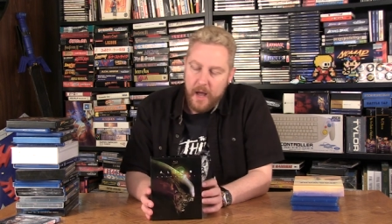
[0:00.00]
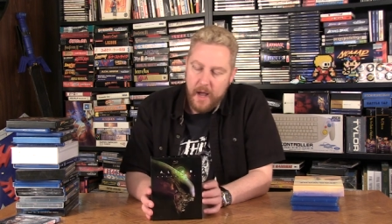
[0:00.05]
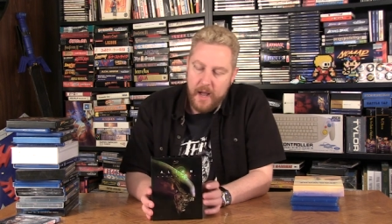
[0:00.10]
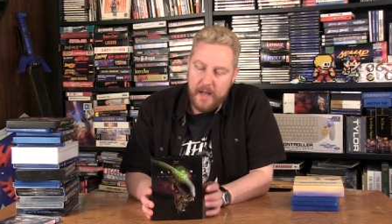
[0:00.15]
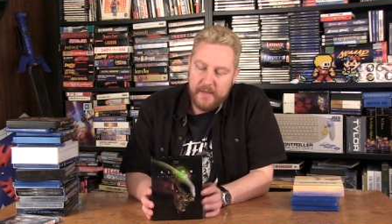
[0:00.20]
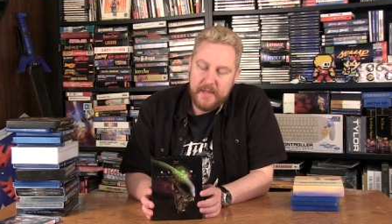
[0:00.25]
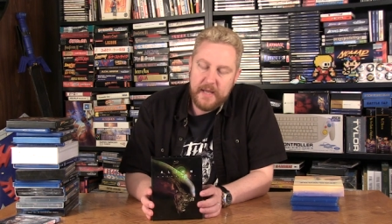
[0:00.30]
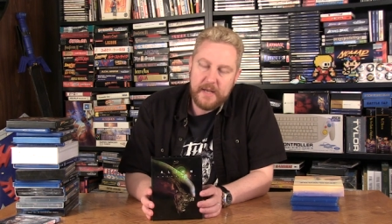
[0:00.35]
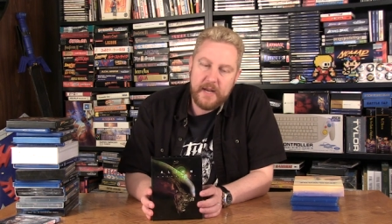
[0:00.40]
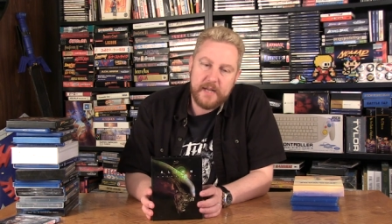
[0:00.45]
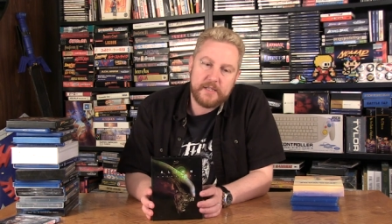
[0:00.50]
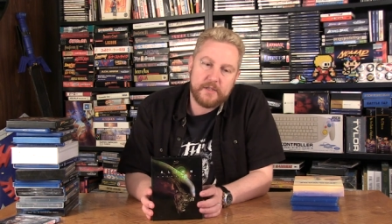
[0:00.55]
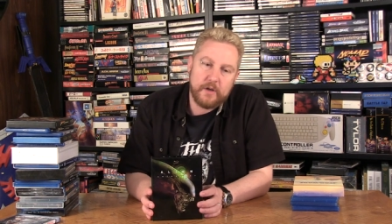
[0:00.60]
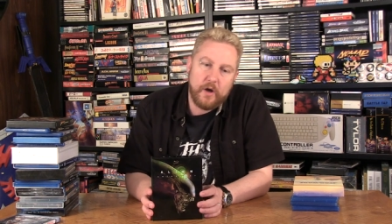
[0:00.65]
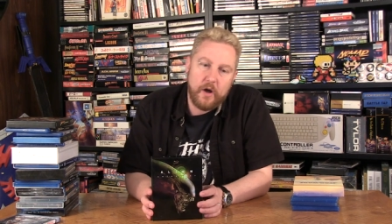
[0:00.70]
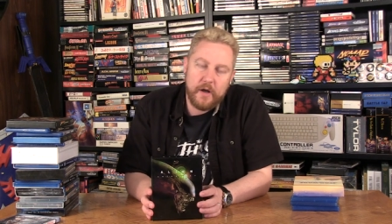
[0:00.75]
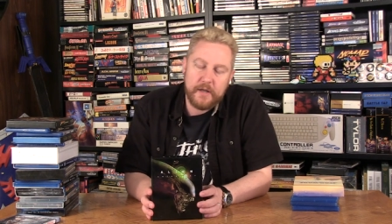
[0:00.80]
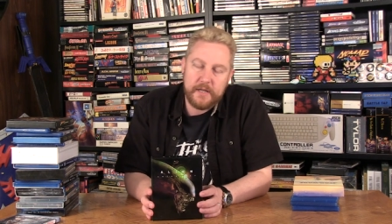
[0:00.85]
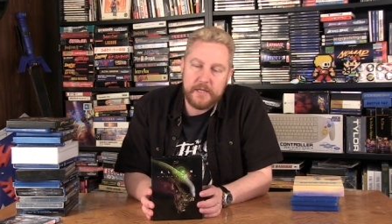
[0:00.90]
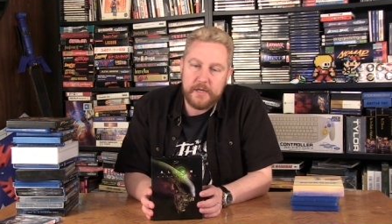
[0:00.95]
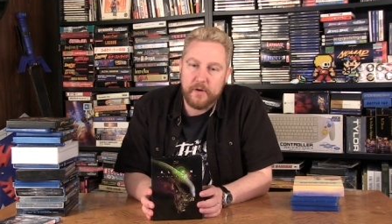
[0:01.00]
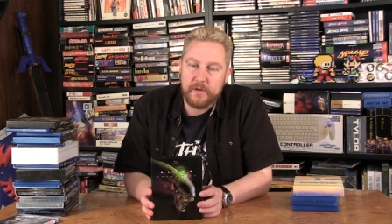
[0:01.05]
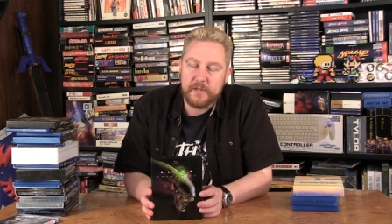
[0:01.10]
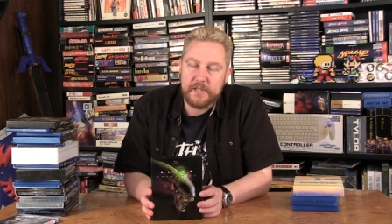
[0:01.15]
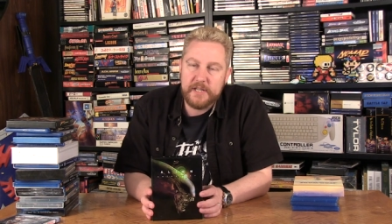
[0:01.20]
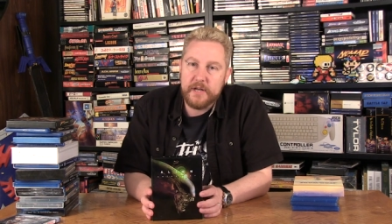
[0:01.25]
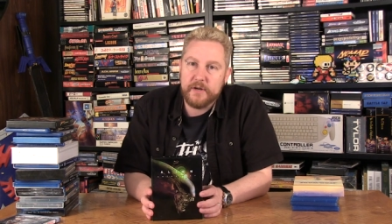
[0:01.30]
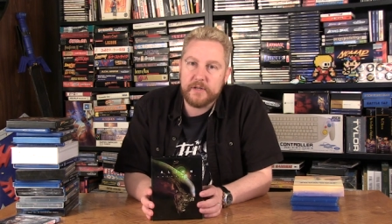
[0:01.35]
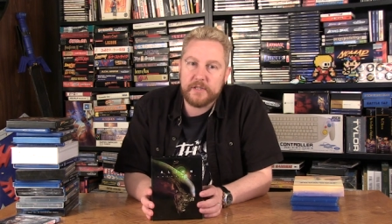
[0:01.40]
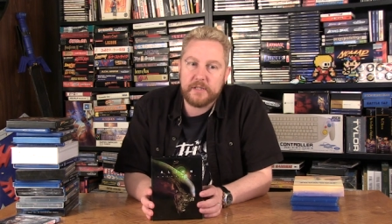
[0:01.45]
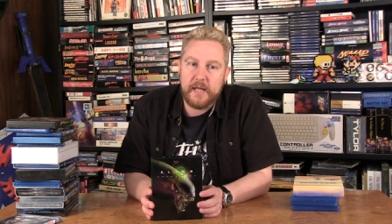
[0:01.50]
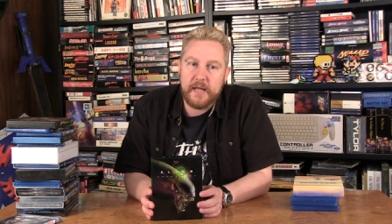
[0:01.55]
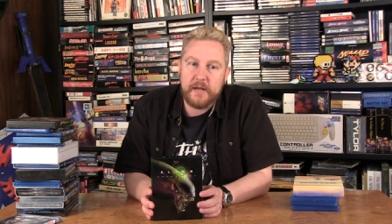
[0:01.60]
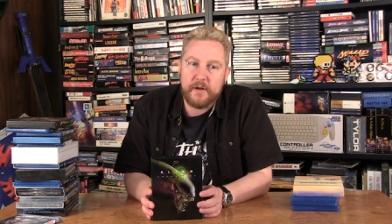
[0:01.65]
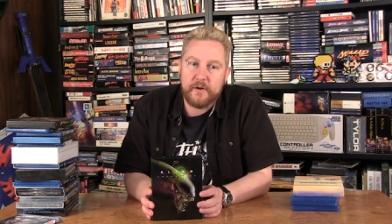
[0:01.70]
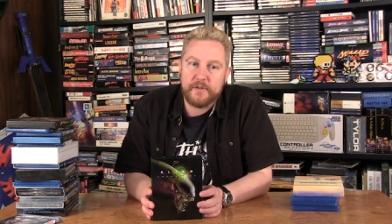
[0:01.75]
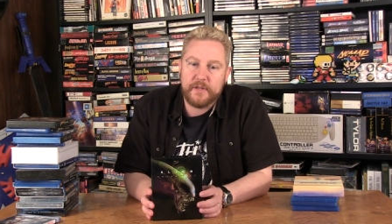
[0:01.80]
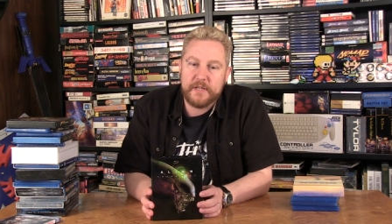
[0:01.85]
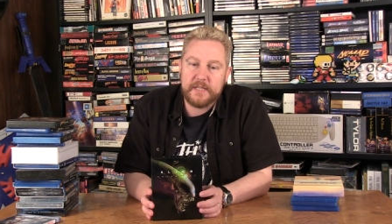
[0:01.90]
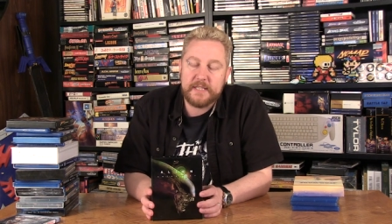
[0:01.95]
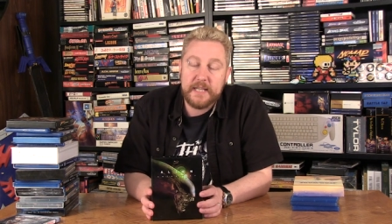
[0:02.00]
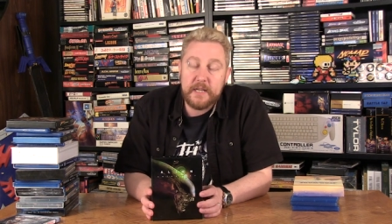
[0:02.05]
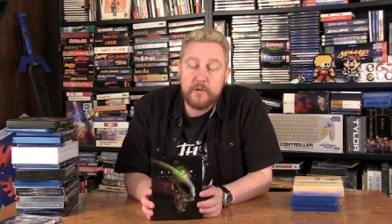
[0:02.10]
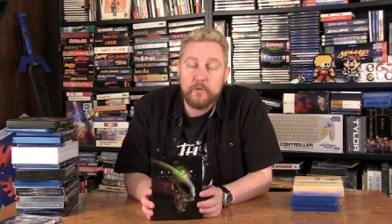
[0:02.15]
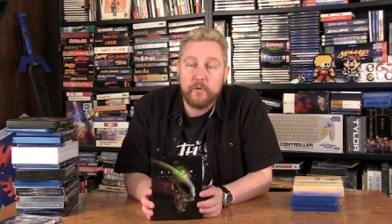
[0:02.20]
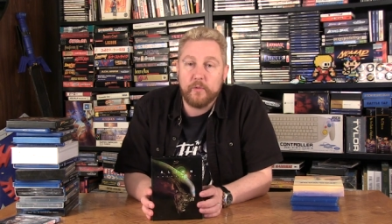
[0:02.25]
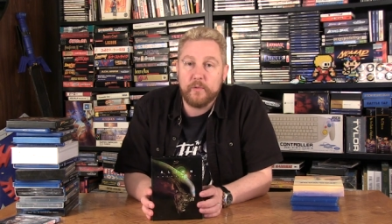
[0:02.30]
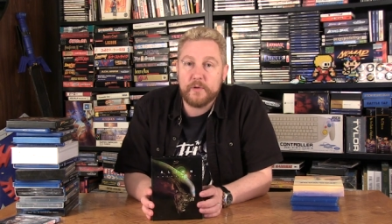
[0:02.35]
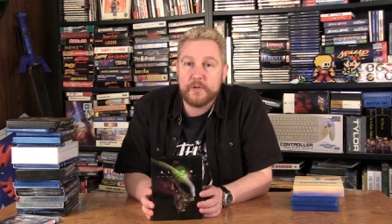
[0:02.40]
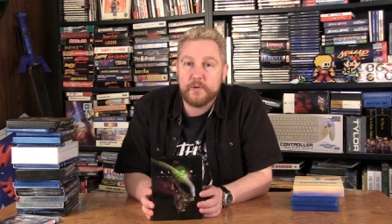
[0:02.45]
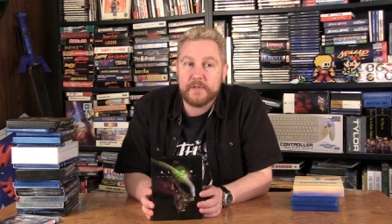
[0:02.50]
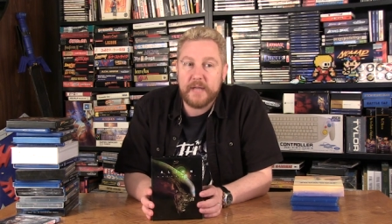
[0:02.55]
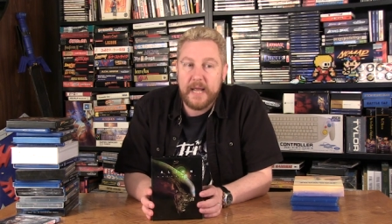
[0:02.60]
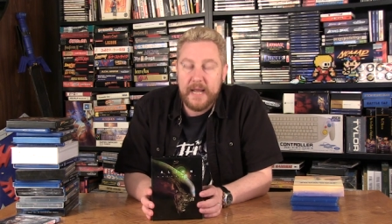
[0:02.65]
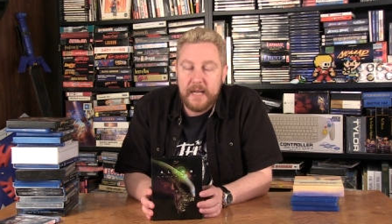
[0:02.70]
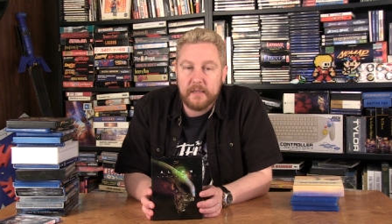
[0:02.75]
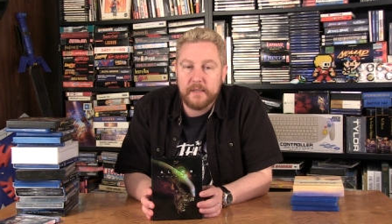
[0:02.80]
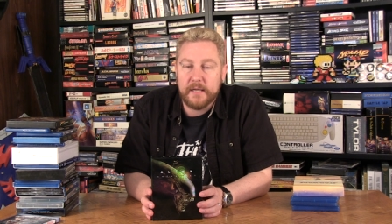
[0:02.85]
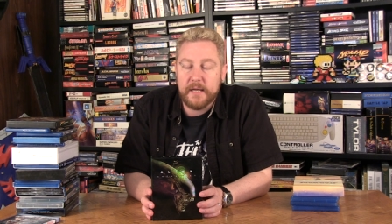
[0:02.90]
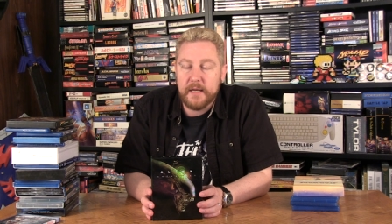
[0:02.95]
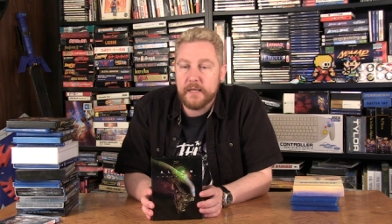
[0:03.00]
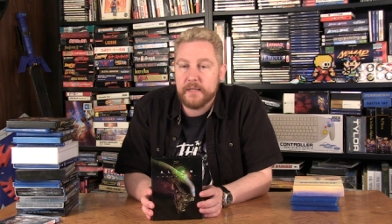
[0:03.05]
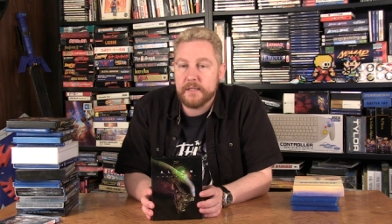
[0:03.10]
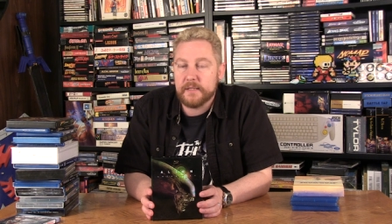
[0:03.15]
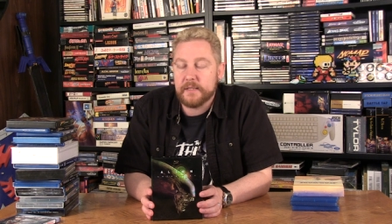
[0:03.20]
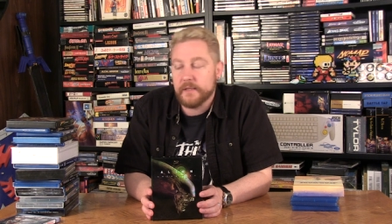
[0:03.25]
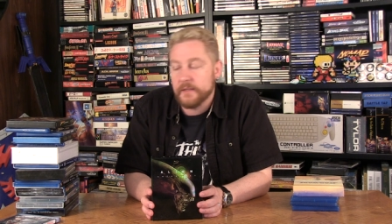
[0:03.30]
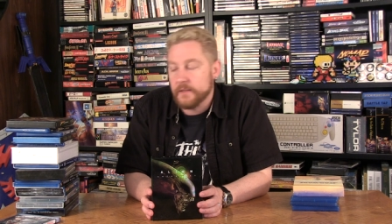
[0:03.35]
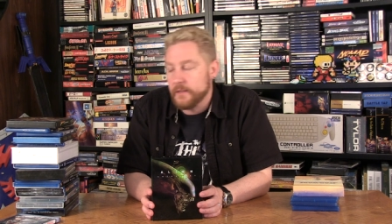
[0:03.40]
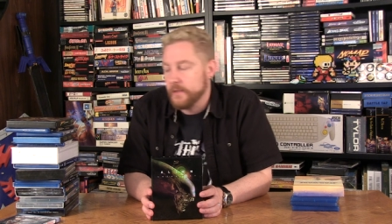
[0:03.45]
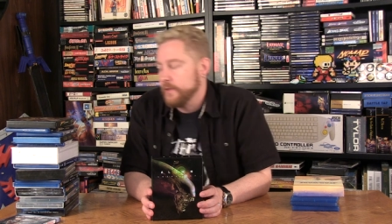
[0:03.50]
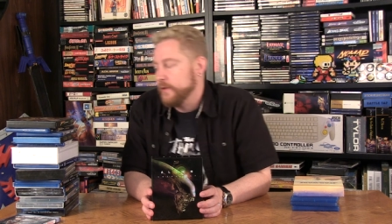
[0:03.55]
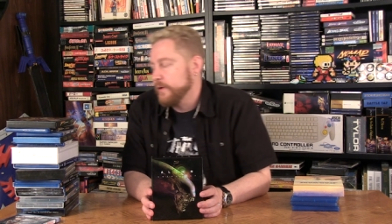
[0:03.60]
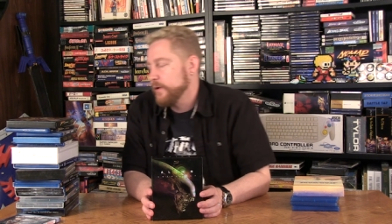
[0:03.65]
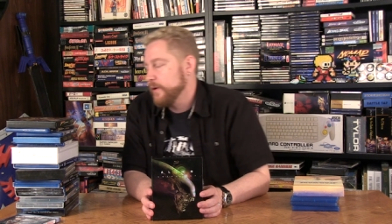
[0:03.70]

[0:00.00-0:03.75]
And then I saw, you know, years later, the sequel, which was Aliens, and